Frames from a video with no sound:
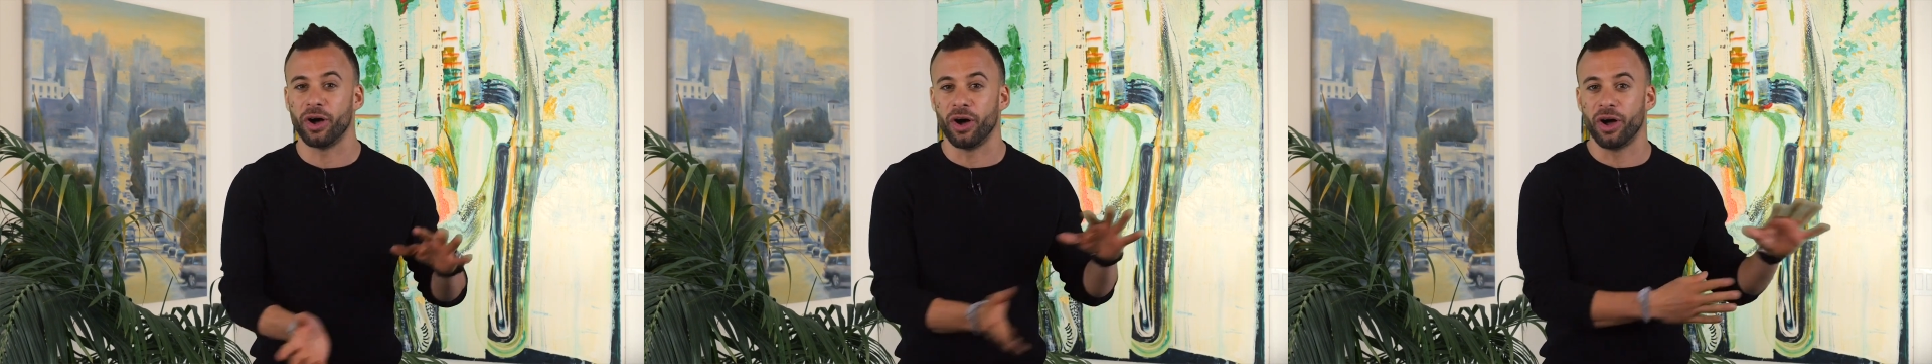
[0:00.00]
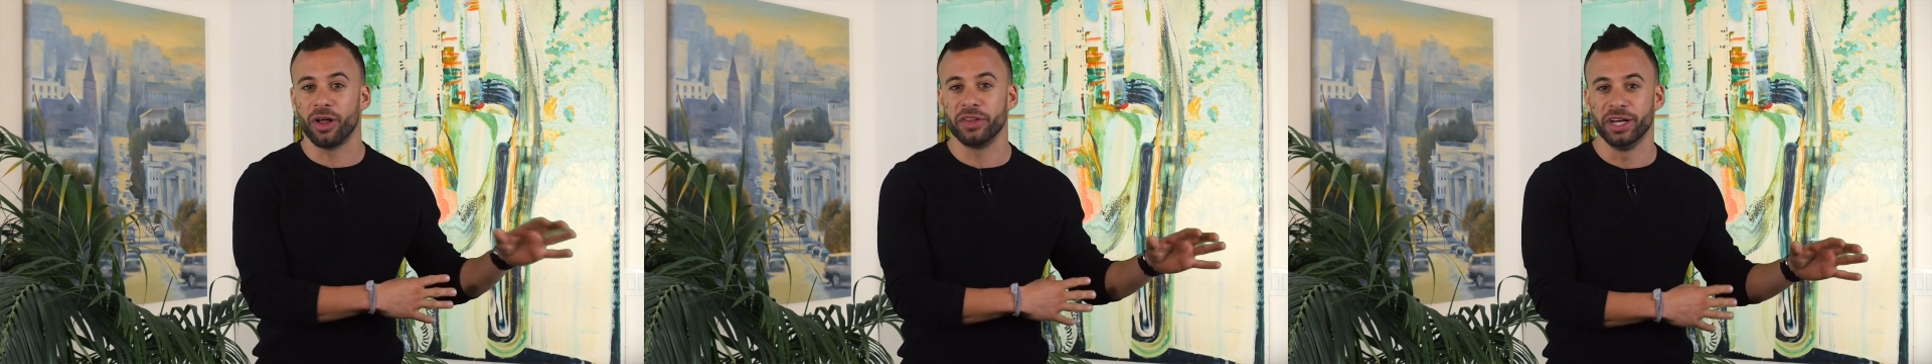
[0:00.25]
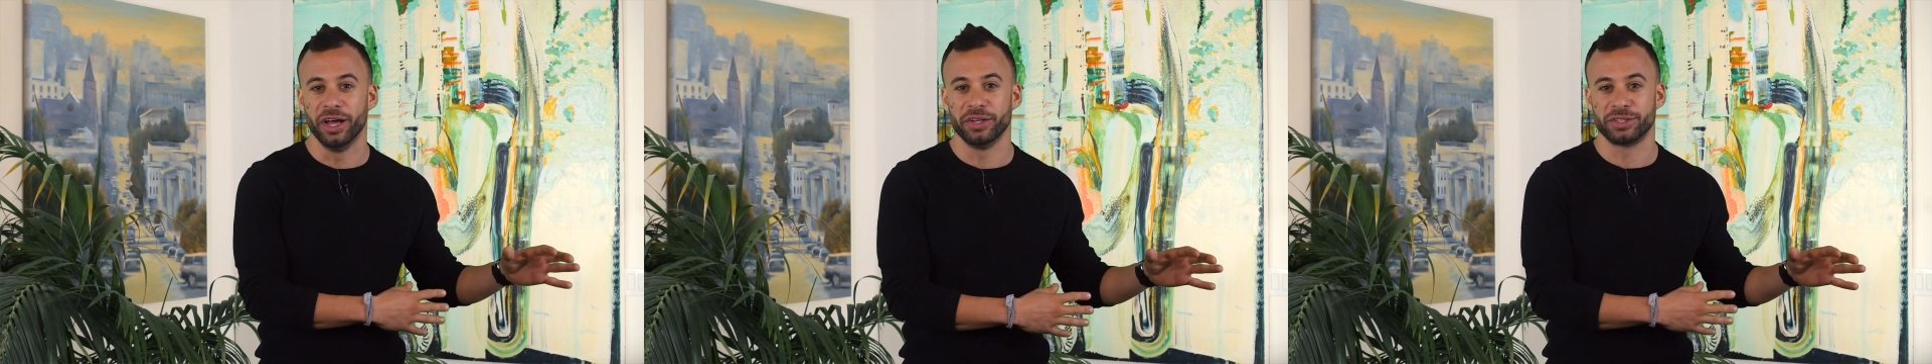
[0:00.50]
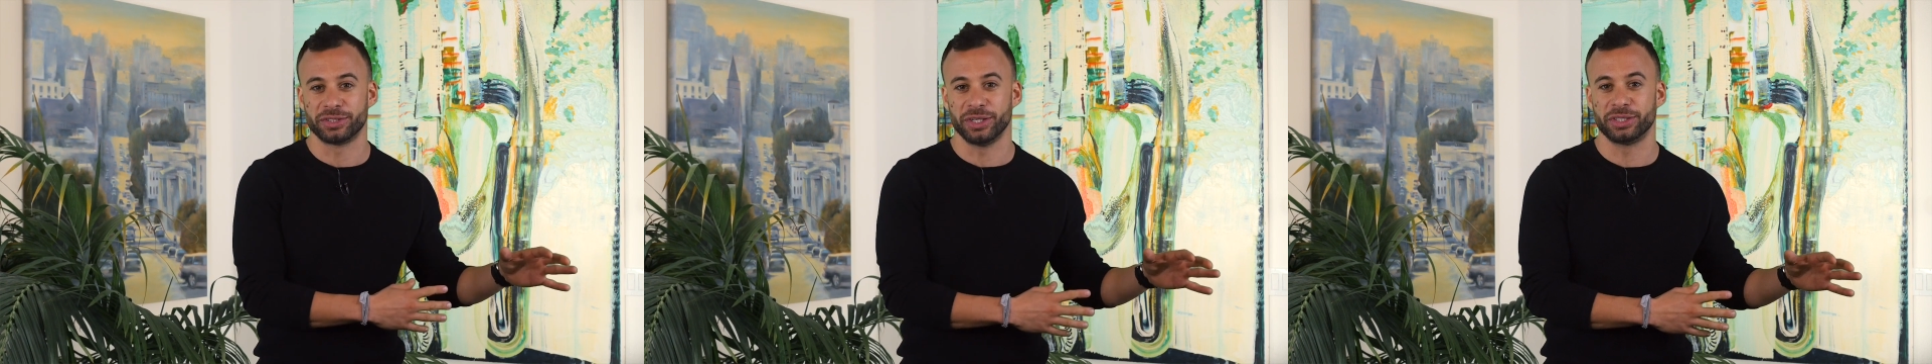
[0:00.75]
all the other
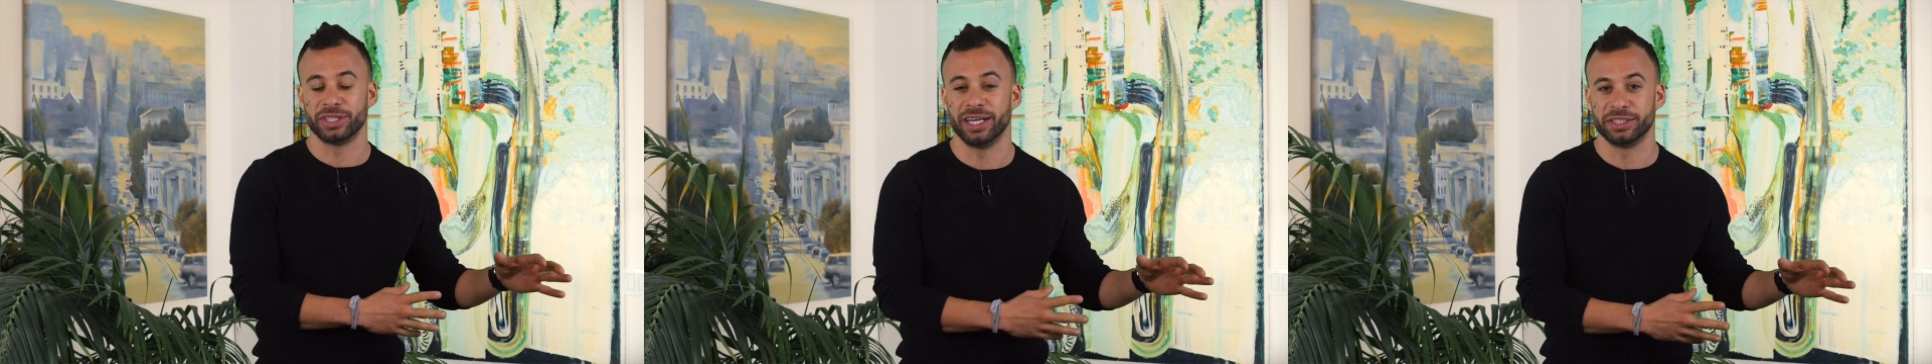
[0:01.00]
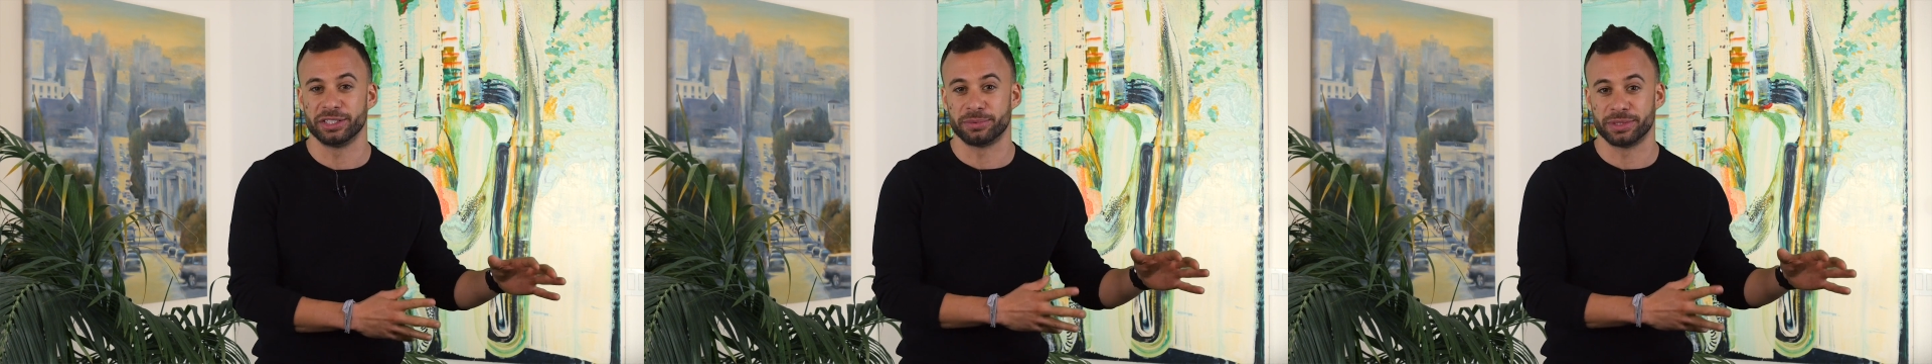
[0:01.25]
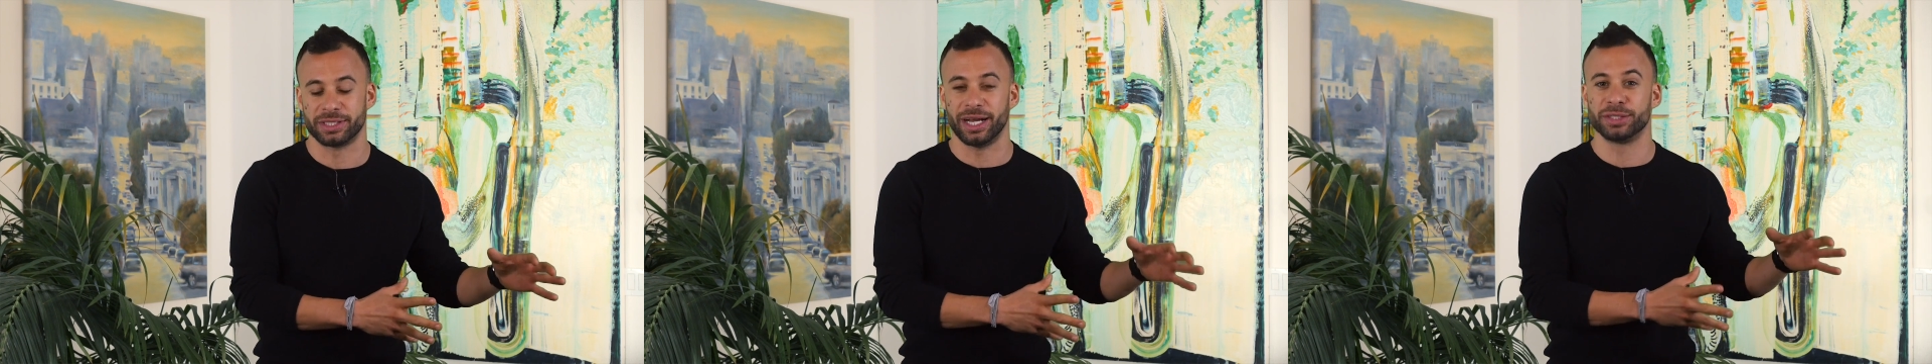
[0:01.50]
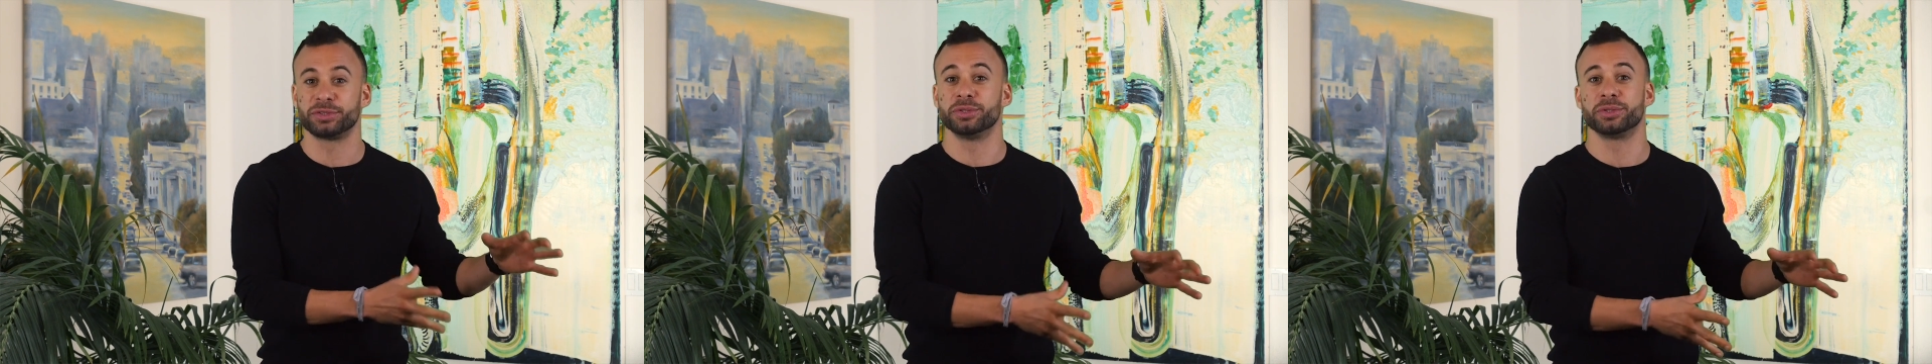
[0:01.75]
search engines
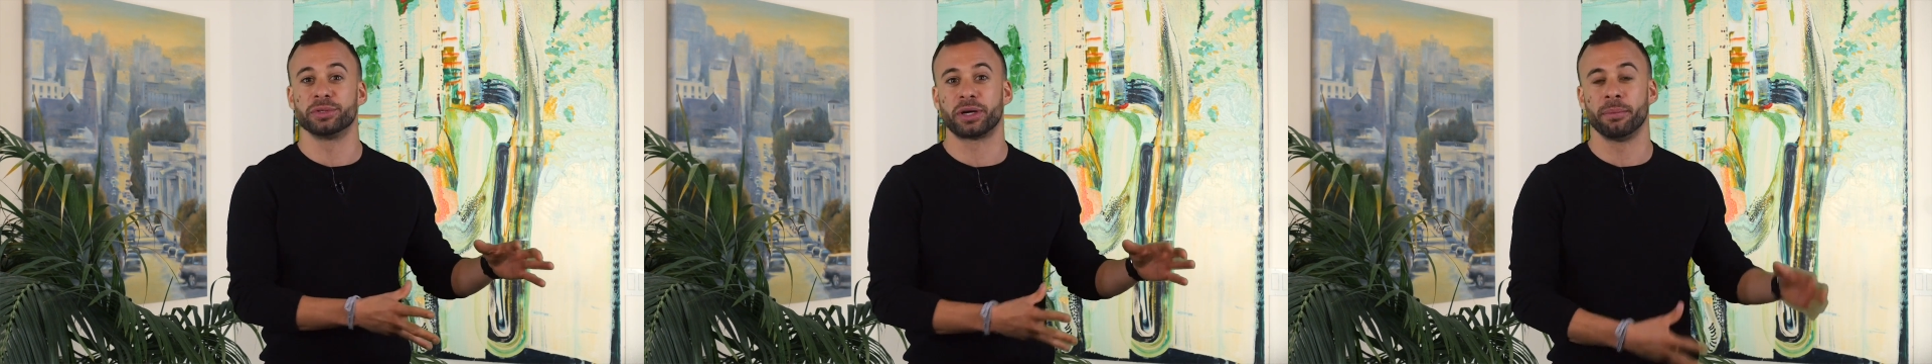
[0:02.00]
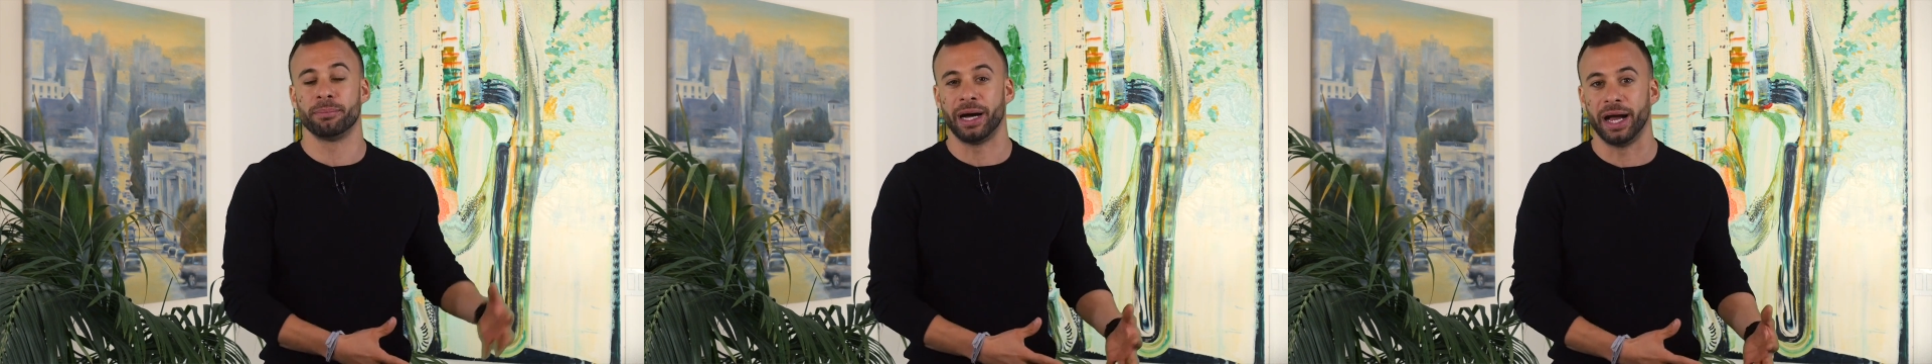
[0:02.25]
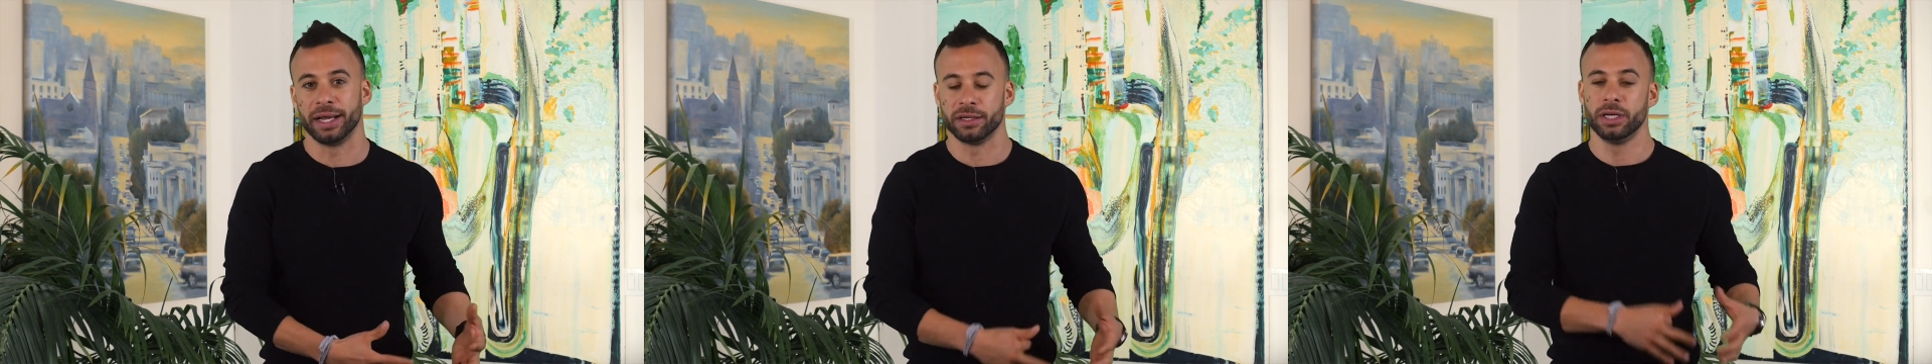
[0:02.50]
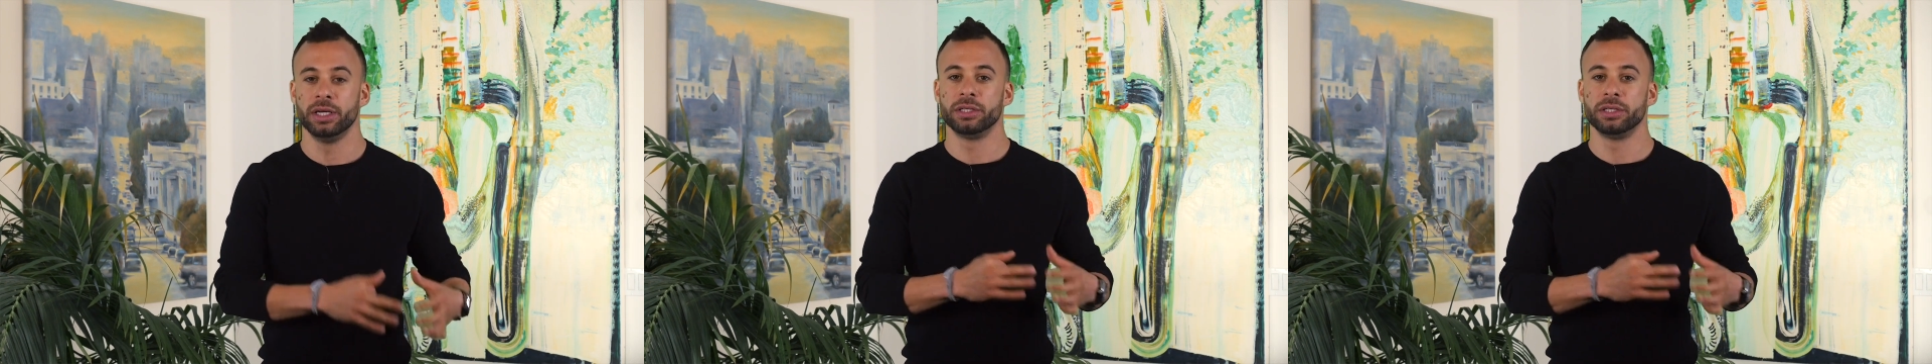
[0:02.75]
besides Google combined.